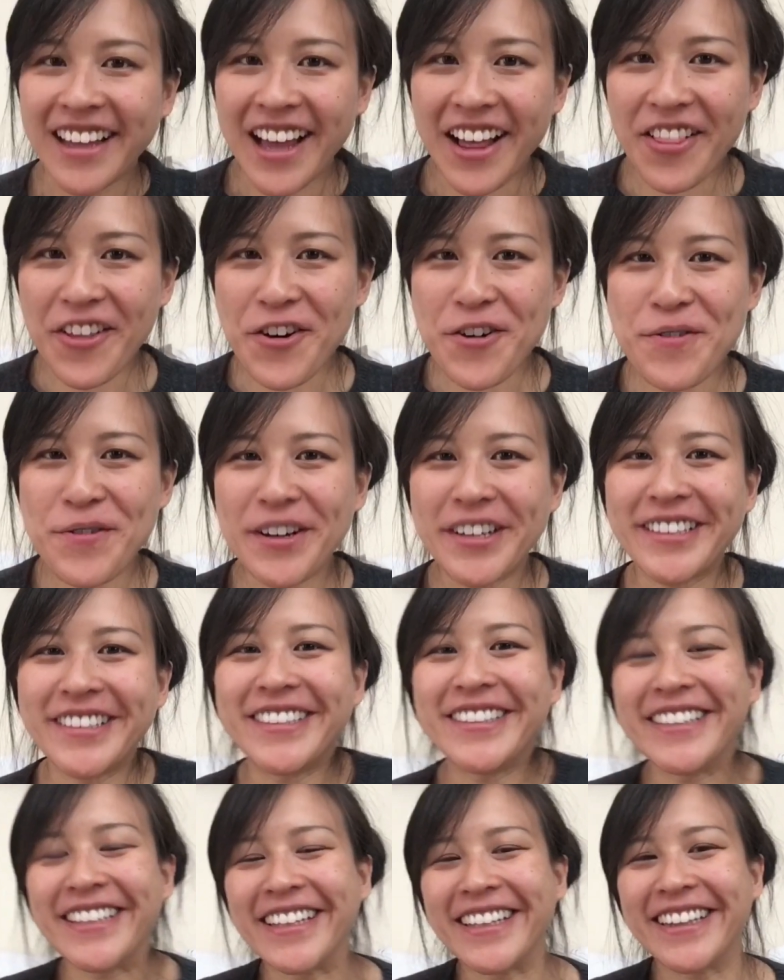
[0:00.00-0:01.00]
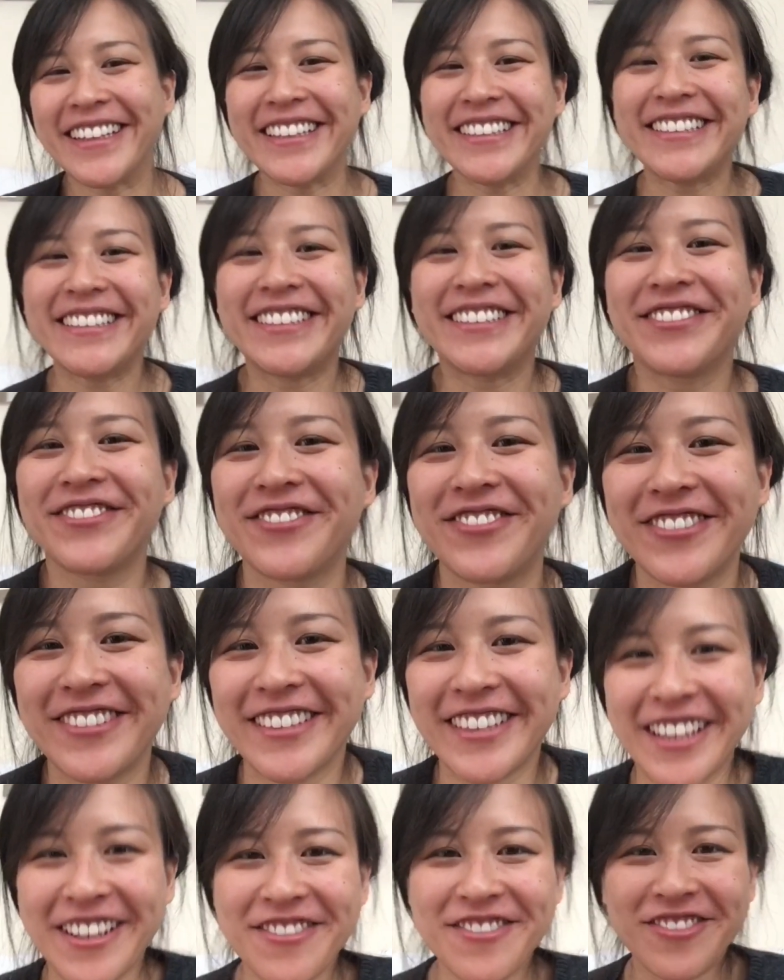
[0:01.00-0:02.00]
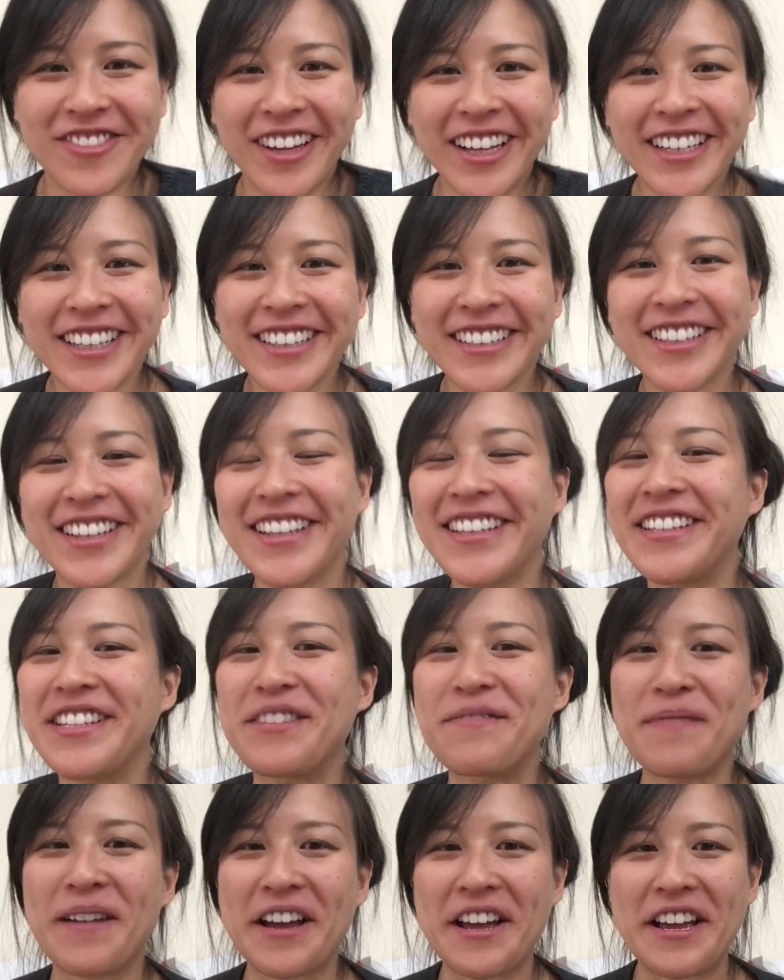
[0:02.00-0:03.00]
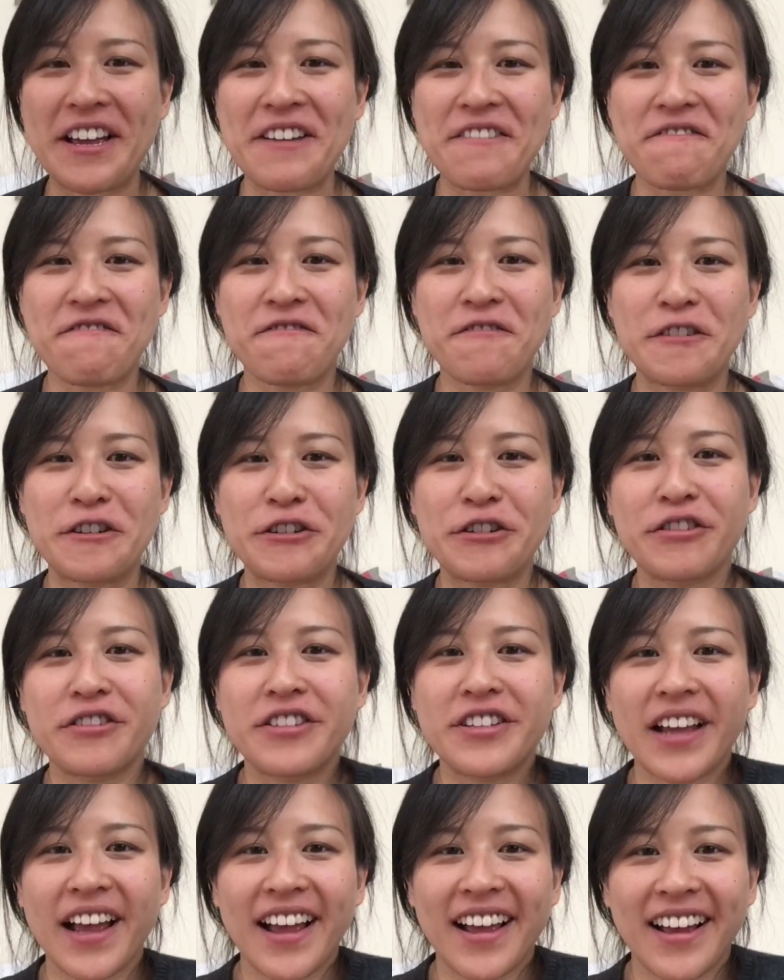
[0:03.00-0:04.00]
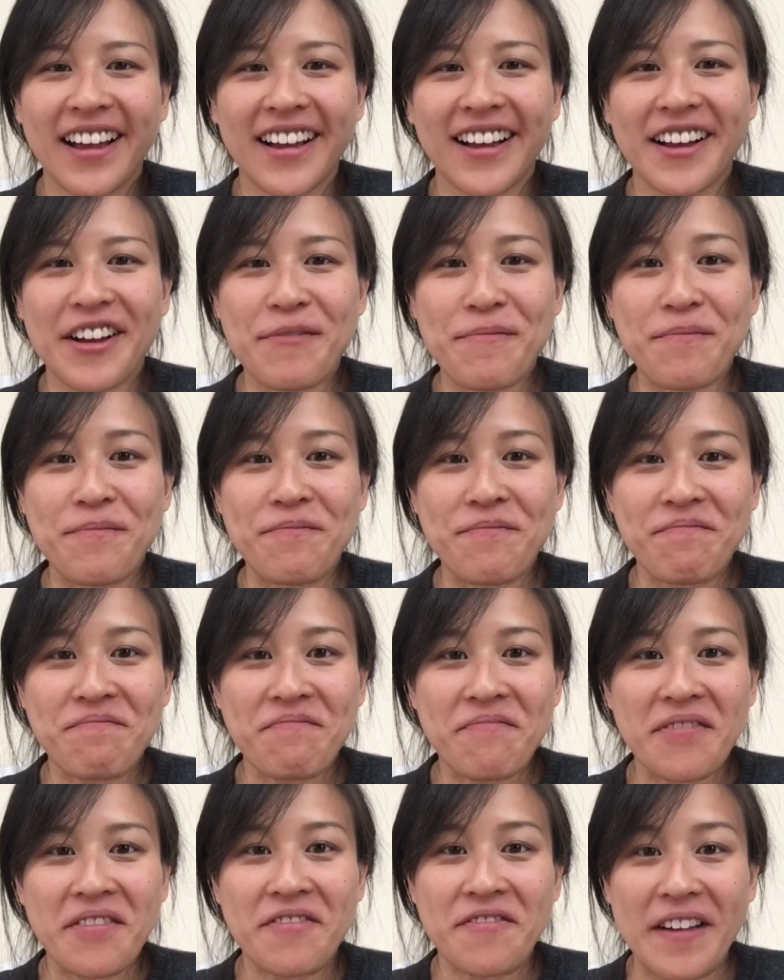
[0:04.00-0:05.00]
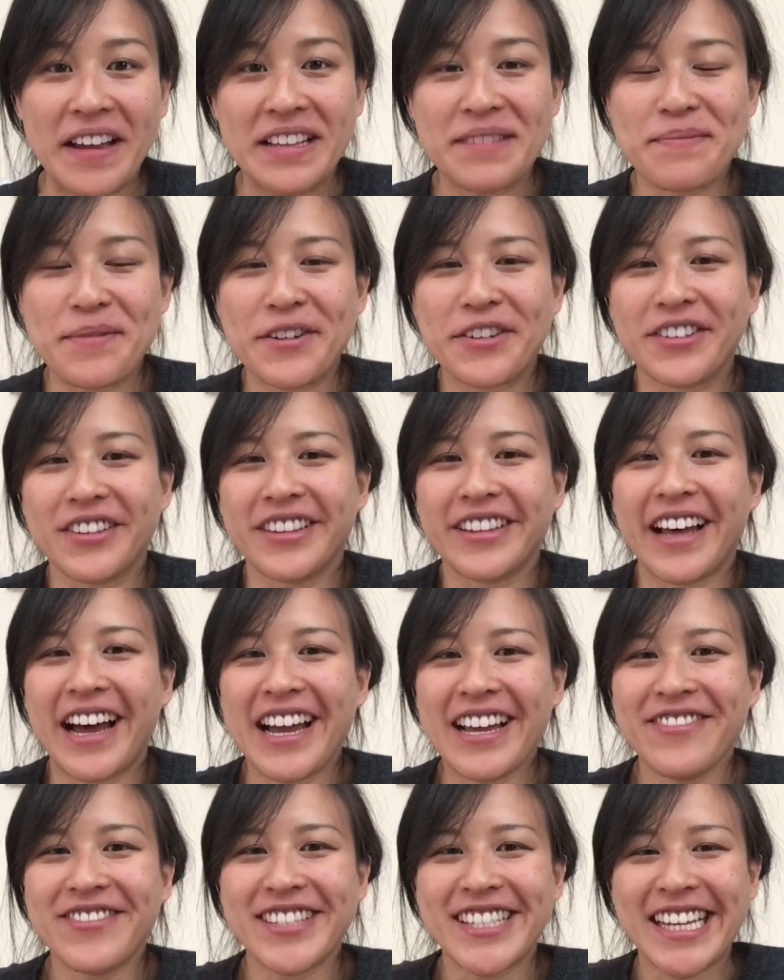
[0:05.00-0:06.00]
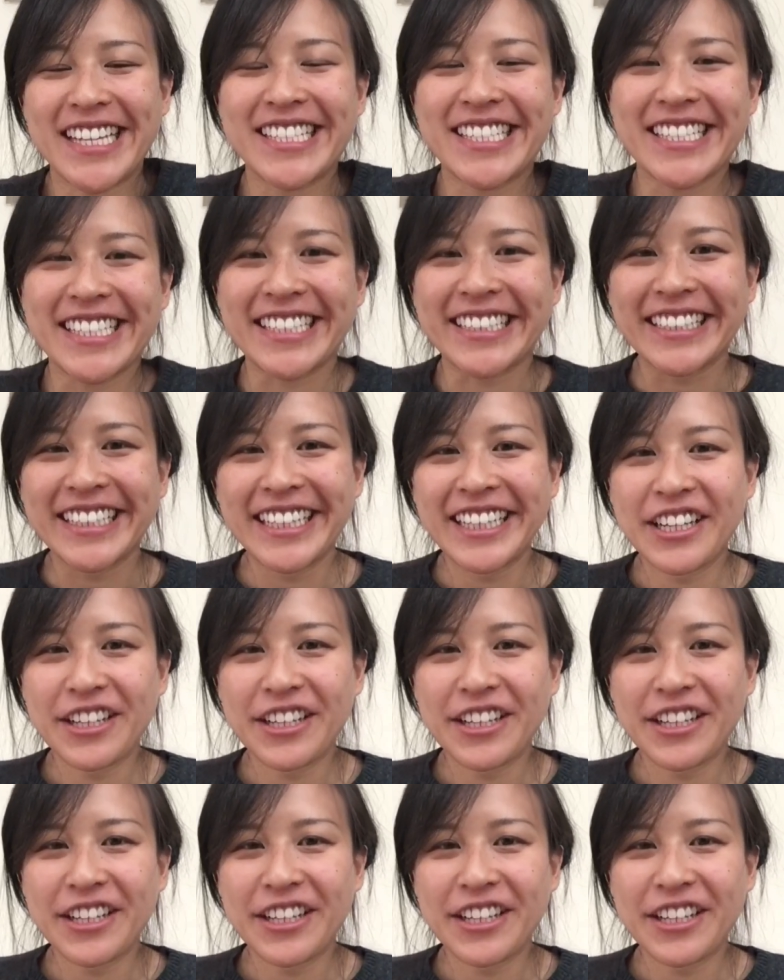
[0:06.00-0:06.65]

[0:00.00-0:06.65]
Hello world, this is really fun. So this is my first Facebook live session.